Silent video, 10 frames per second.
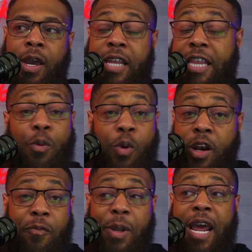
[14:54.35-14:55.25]
that they wouldn't
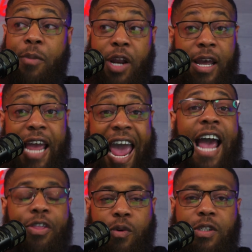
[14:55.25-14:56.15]
have been able to
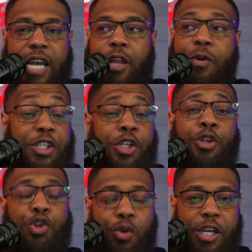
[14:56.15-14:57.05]
add those salaries to
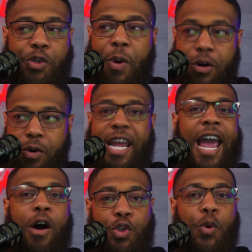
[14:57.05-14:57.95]
Julius Randle to
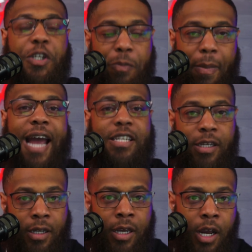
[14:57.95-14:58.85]
count towards
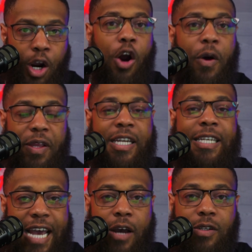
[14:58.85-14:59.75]
matching Karl Anthony
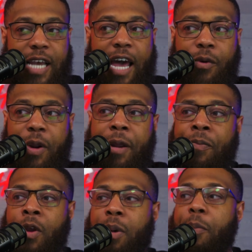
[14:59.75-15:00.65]
Towns' salary, but